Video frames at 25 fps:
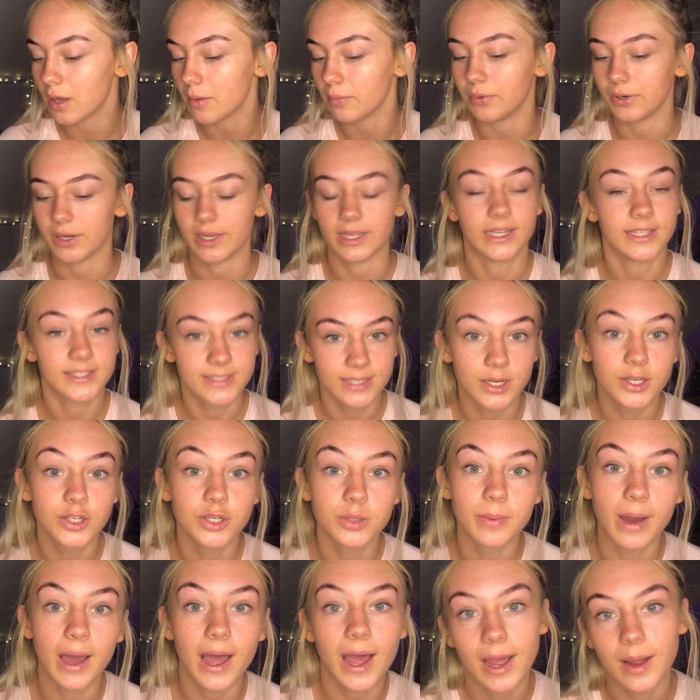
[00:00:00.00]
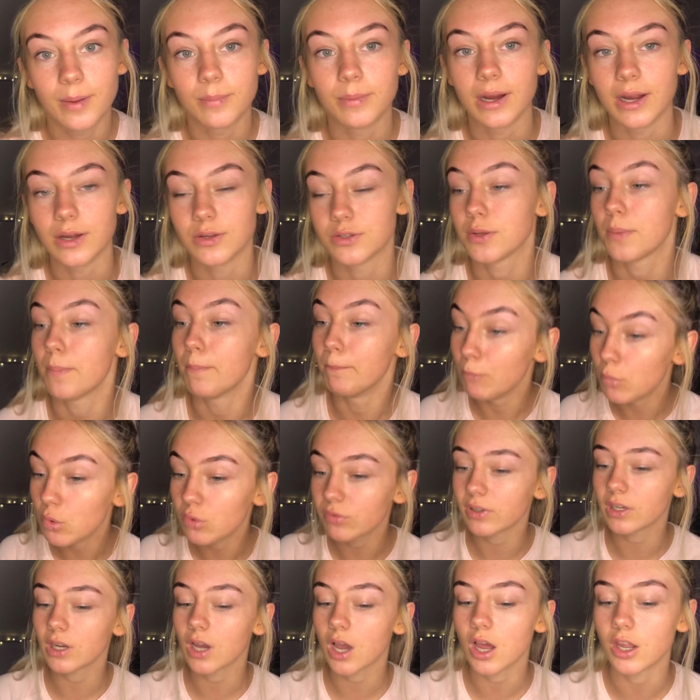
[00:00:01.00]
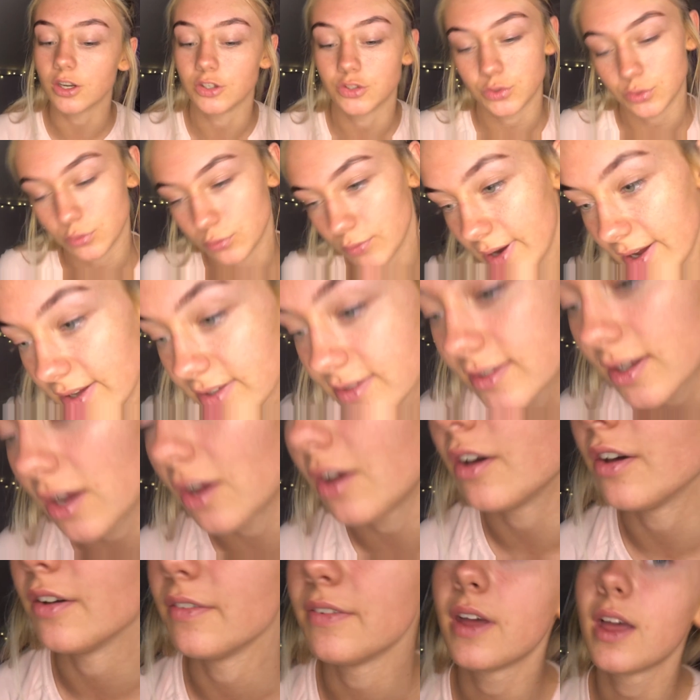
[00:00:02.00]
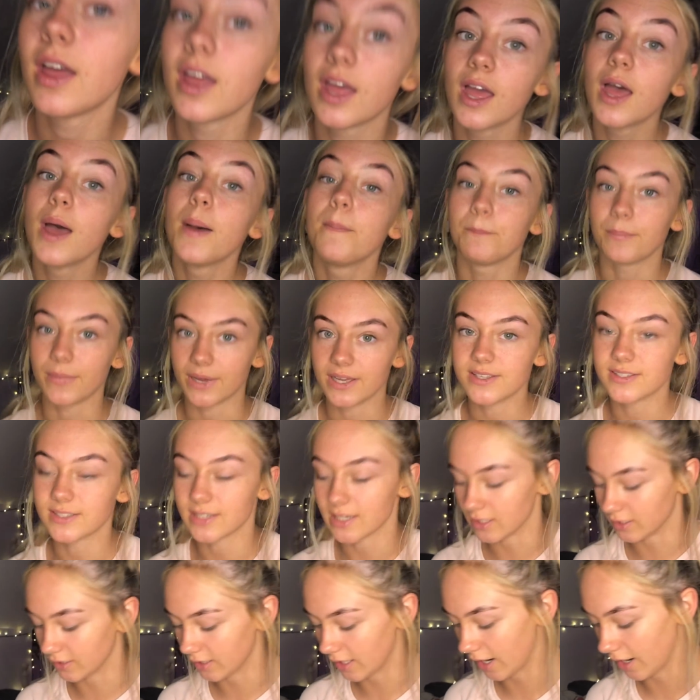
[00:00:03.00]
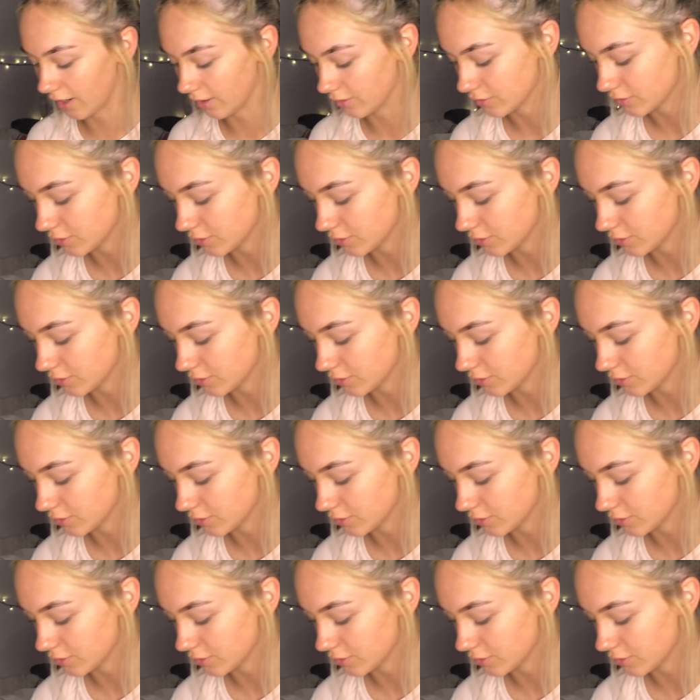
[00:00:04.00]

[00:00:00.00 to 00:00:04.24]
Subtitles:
Well yeah, that's how I do my eyebrows. Moving on to the rest of my skincare.